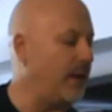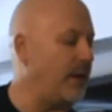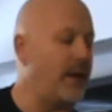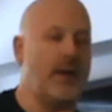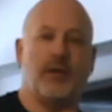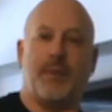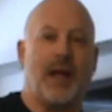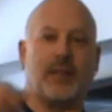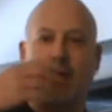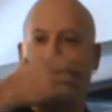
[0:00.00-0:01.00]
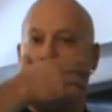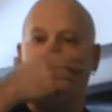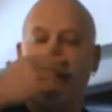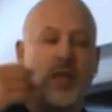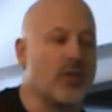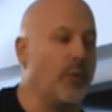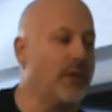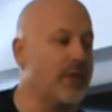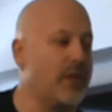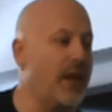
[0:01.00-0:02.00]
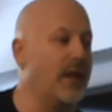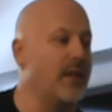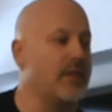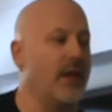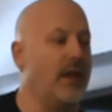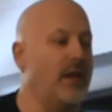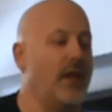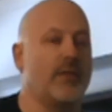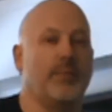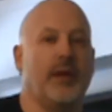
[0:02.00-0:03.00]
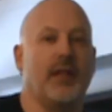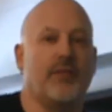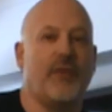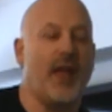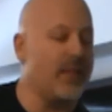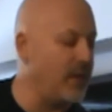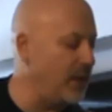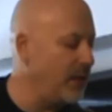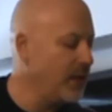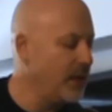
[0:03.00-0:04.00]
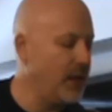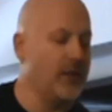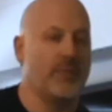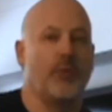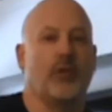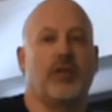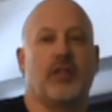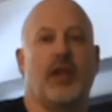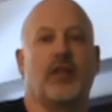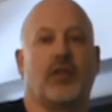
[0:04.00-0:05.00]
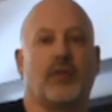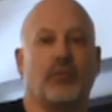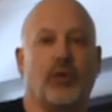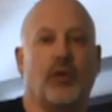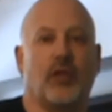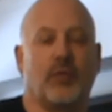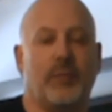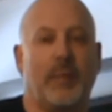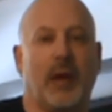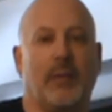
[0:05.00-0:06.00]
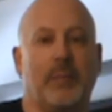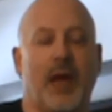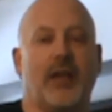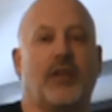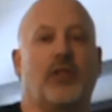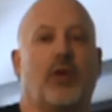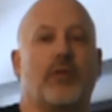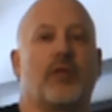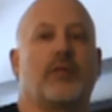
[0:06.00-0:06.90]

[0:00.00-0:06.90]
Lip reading: and then you're back to the top. So when the singing is in, he doesn't play as fancy, he just mostly stays on the root notes with maybe a couple passing tones.